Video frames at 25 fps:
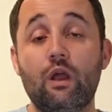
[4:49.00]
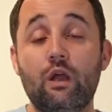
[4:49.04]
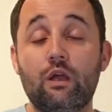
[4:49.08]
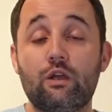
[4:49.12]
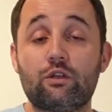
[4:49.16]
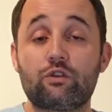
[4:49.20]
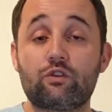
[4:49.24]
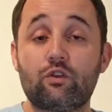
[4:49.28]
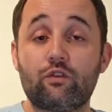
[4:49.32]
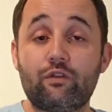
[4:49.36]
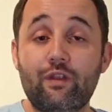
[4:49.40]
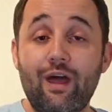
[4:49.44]

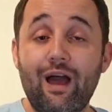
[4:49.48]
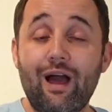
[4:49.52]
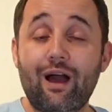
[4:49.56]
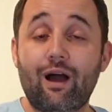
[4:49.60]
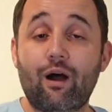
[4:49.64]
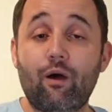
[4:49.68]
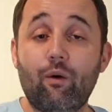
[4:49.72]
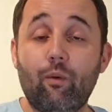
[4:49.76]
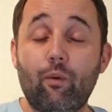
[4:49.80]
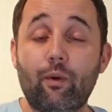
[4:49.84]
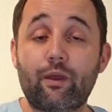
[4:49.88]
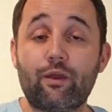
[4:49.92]
So
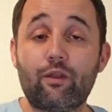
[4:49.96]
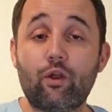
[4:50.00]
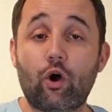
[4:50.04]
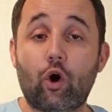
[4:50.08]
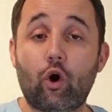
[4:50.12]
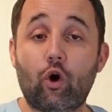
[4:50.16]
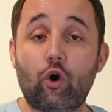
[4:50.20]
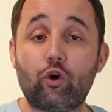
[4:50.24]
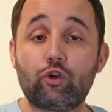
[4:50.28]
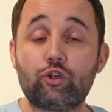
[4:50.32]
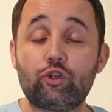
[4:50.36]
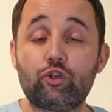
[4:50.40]
now, in
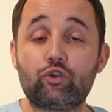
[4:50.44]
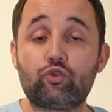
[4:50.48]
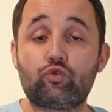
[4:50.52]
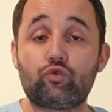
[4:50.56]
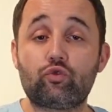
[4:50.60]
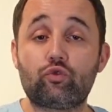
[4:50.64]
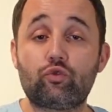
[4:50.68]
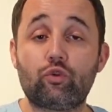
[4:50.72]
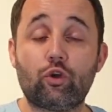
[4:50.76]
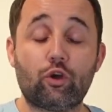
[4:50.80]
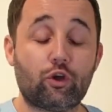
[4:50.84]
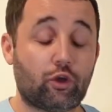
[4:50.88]
order
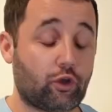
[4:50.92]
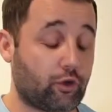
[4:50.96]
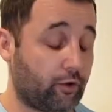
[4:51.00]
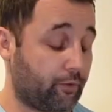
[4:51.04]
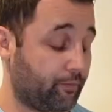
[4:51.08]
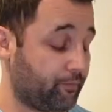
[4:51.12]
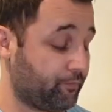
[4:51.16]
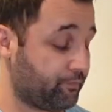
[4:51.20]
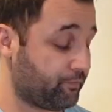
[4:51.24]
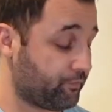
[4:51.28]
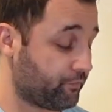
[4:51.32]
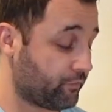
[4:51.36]

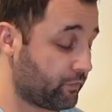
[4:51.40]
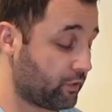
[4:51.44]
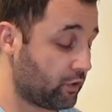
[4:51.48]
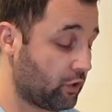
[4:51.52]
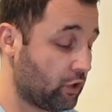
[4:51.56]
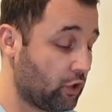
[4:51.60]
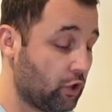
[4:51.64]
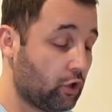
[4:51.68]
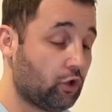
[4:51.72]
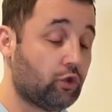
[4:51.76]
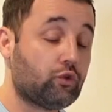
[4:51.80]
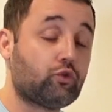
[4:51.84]

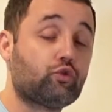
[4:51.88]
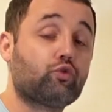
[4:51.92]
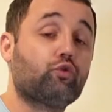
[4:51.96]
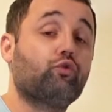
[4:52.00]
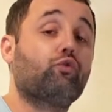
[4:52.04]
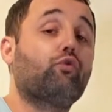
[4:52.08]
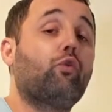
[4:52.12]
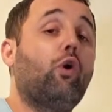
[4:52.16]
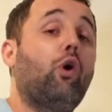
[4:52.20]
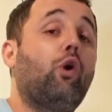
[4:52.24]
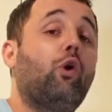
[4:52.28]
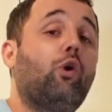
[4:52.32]
to
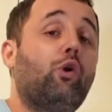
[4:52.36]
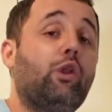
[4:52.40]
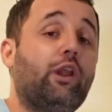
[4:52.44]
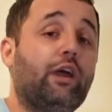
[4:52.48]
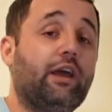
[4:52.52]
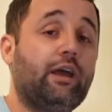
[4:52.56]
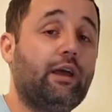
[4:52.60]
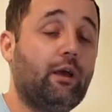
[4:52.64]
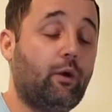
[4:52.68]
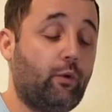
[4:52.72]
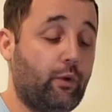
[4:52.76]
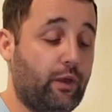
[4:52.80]
roll
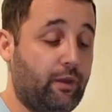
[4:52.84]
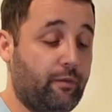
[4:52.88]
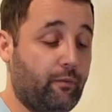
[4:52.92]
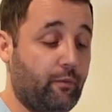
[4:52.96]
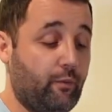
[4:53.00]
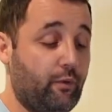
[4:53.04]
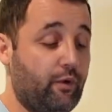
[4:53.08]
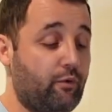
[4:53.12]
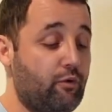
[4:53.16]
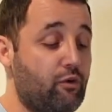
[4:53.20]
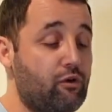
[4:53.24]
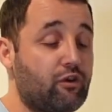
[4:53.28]
it, we
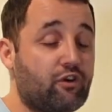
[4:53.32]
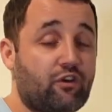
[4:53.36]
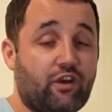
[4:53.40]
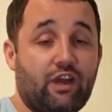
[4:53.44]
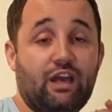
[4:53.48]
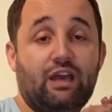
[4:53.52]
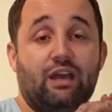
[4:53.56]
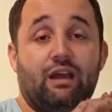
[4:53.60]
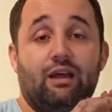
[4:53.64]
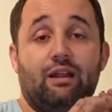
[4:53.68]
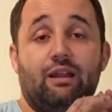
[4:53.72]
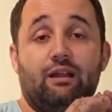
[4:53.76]
will
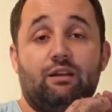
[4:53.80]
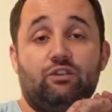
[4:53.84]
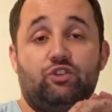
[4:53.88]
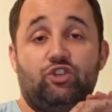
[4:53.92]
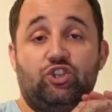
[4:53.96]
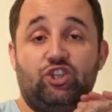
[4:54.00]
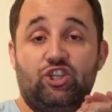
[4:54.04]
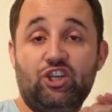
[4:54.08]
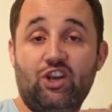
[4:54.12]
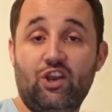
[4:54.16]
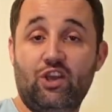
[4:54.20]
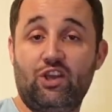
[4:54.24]
create a
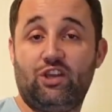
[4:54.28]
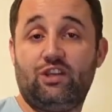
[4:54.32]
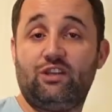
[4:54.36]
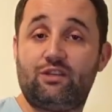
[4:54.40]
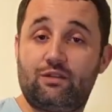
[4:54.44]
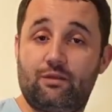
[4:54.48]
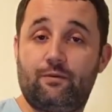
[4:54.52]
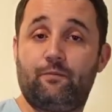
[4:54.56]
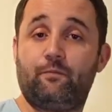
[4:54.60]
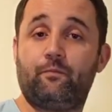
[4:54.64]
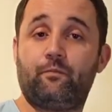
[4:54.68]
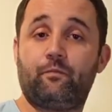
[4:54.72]

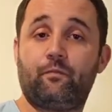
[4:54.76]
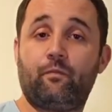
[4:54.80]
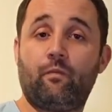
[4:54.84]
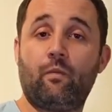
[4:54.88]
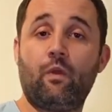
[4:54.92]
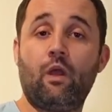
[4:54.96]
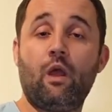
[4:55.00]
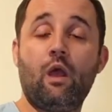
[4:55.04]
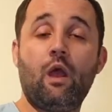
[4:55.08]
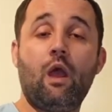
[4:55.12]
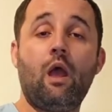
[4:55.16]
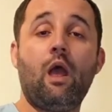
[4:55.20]
sheet,
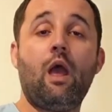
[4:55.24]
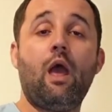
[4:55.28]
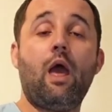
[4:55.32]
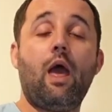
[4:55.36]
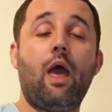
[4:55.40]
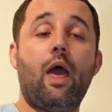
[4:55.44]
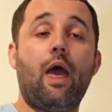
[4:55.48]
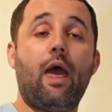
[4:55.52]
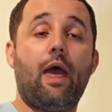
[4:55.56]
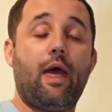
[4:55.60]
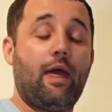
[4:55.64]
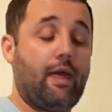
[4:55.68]

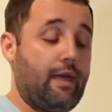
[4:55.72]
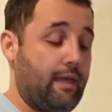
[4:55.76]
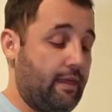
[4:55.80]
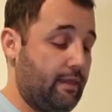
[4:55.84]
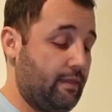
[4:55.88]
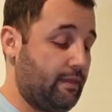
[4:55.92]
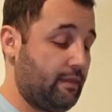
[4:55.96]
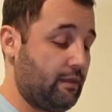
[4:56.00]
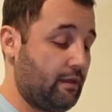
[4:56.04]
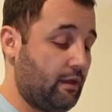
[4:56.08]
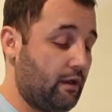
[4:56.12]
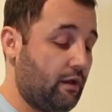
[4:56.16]

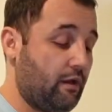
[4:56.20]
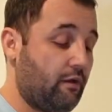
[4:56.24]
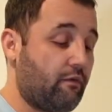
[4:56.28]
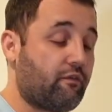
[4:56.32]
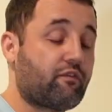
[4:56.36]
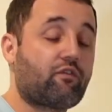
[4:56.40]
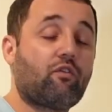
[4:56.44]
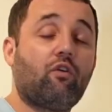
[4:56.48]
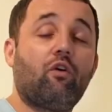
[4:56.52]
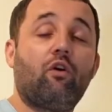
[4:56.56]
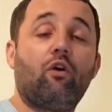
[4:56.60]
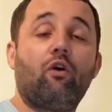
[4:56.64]
and
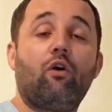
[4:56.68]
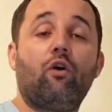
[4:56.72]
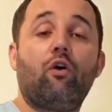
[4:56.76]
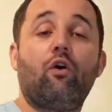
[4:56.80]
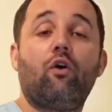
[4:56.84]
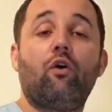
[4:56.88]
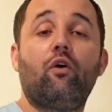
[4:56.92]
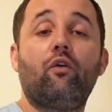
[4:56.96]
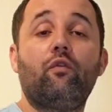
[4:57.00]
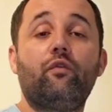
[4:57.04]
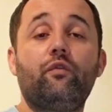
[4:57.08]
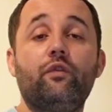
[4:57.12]

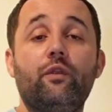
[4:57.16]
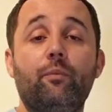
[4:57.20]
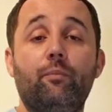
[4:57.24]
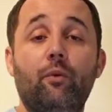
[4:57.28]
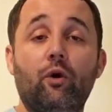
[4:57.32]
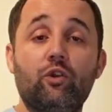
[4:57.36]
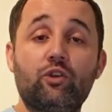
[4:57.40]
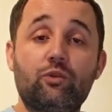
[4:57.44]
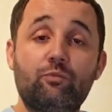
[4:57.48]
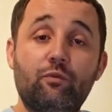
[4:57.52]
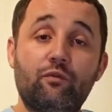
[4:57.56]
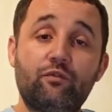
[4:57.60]
for the
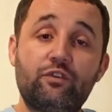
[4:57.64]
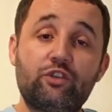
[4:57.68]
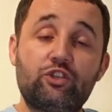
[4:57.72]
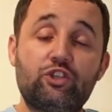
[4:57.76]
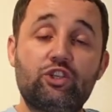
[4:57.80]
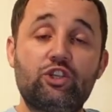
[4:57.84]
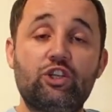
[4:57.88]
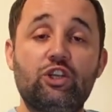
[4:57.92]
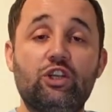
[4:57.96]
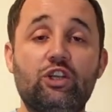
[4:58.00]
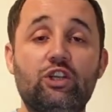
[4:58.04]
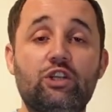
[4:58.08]
bottom of the
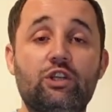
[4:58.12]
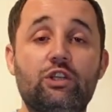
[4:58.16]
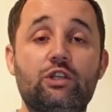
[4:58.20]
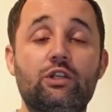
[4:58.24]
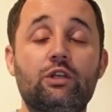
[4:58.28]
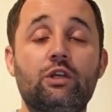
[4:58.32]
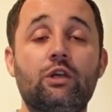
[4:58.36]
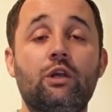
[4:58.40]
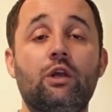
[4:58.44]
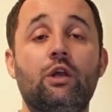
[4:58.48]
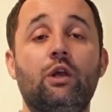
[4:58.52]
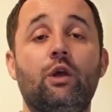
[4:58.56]
sheet
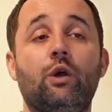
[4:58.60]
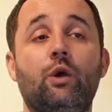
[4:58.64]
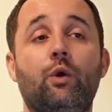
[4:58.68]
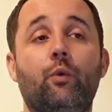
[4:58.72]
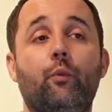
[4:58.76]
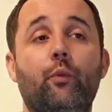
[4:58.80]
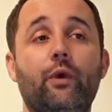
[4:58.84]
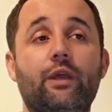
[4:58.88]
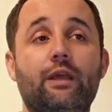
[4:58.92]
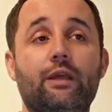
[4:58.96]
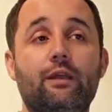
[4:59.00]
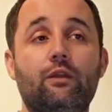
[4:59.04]

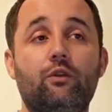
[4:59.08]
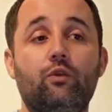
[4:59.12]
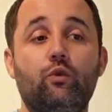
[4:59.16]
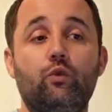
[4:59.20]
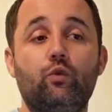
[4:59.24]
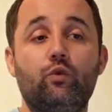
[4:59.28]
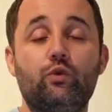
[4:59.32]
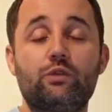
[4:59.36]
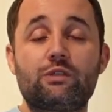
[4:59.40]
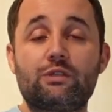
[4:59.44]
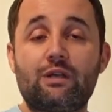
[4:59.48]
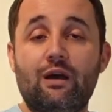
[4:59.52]
we can
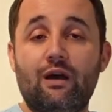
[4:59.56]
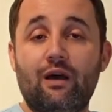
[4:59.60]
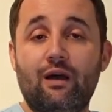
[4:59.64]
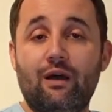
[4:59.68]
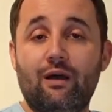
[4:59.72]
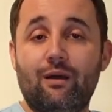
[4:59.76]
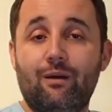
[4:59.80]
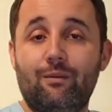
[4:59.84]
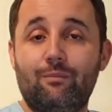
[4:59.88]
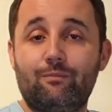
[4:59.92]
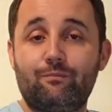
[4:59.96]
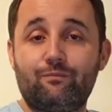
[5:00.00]
use
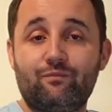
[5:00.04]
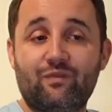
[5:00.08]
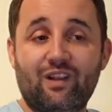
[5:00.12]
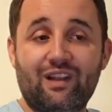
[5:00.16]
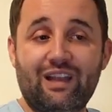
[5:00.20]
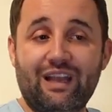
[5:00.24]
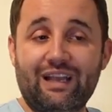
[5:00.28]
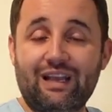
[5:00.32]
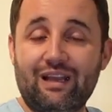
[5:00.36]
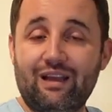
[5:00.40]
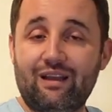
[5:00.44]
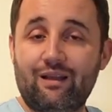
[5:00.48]

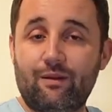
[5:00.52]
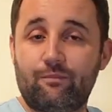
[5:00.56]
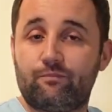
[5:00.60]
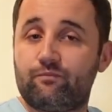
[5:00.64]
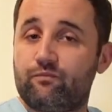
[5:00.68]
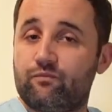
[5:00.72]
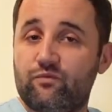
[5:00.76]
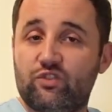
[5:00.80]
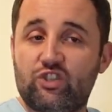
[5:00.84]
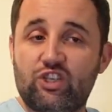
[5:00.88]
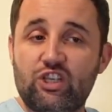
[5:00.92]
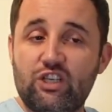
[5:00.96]
like a
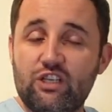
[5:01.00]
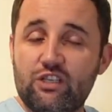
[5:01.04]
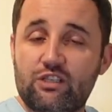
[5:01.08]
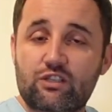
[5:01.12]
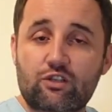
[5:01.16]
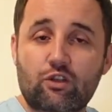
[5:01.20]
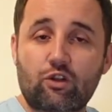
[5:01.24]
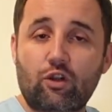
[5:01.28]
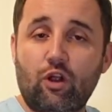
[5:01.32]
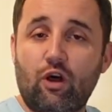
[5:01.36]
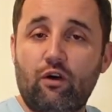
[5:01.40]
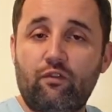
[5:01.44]

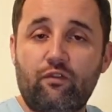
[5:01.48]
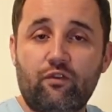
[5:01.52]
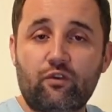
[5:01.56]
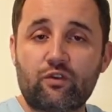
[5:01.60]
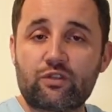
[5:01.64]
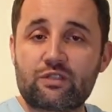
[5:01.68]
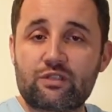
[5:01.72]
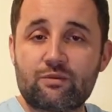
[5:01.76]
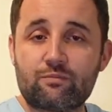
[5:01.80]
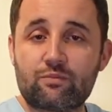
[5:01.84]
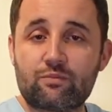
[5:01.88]
cheesecloth or some